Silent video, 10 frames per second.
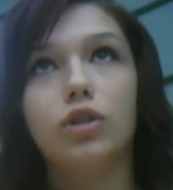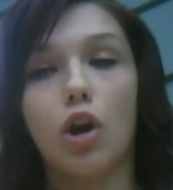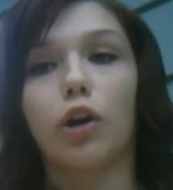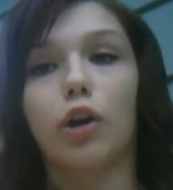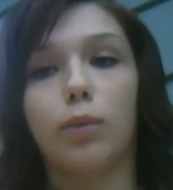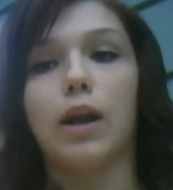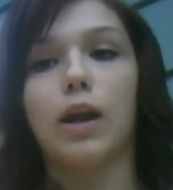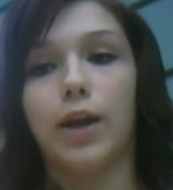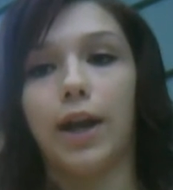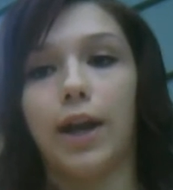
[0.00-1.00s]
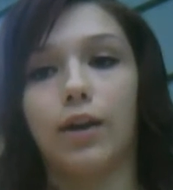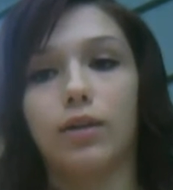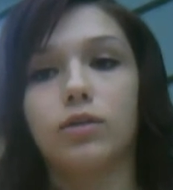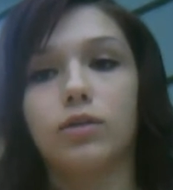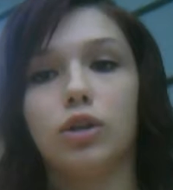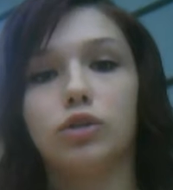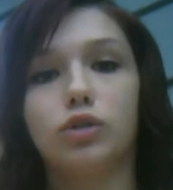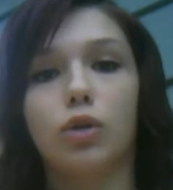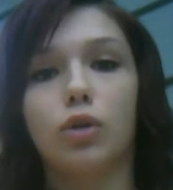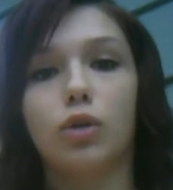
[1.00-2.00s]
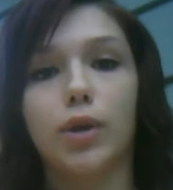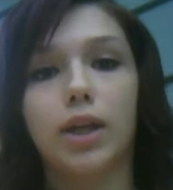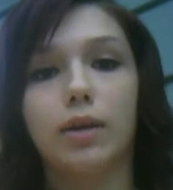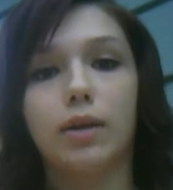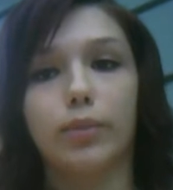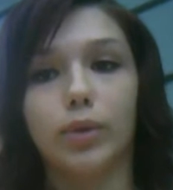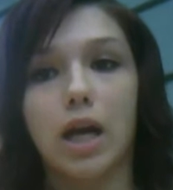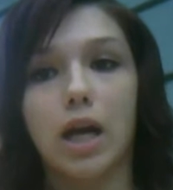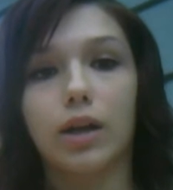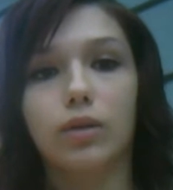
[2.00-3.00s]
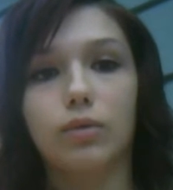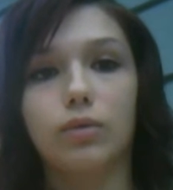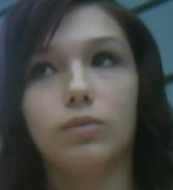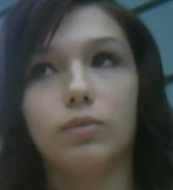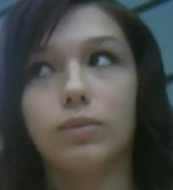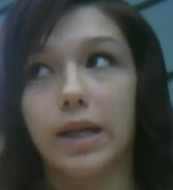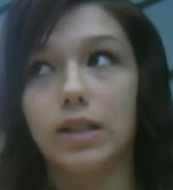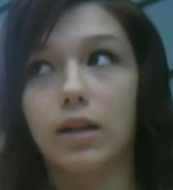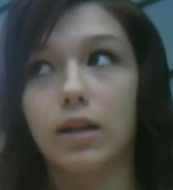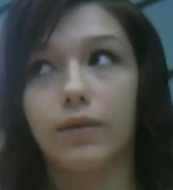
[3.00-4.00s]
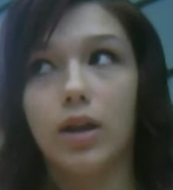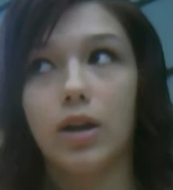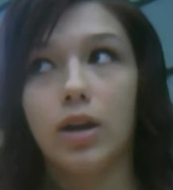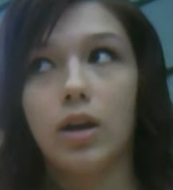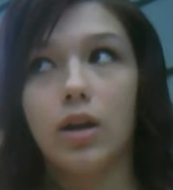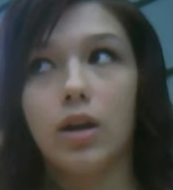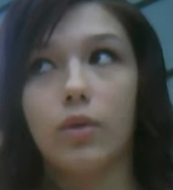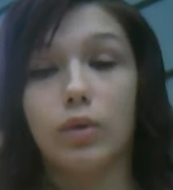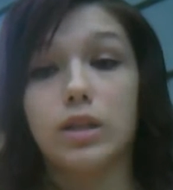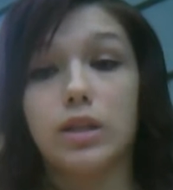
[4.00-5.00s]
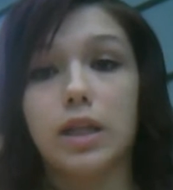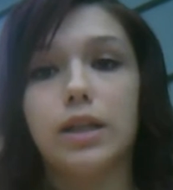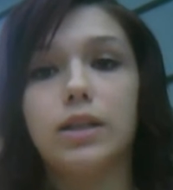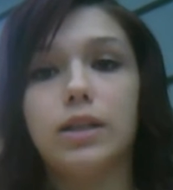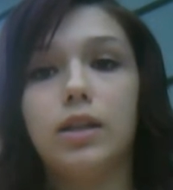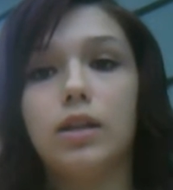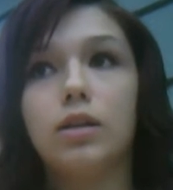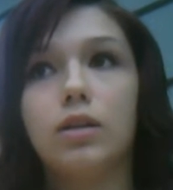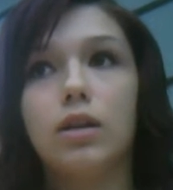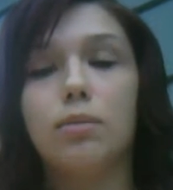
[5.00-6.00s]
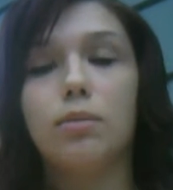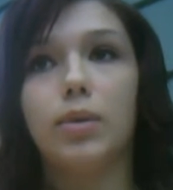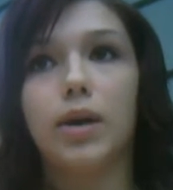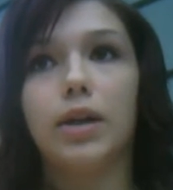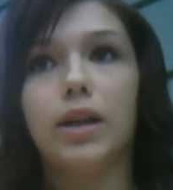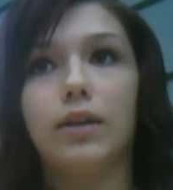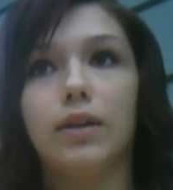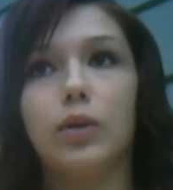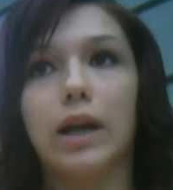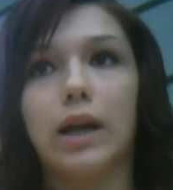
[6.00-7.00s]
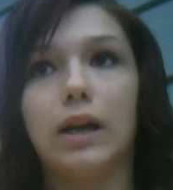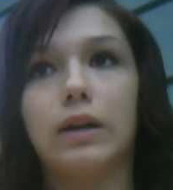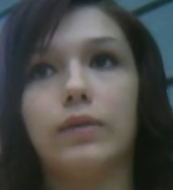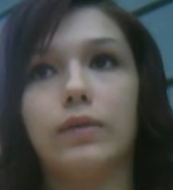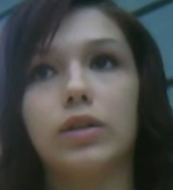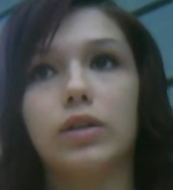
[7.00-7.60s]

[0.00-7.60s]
dark brown hair, so putting in black through my stuff was easy. But if you have,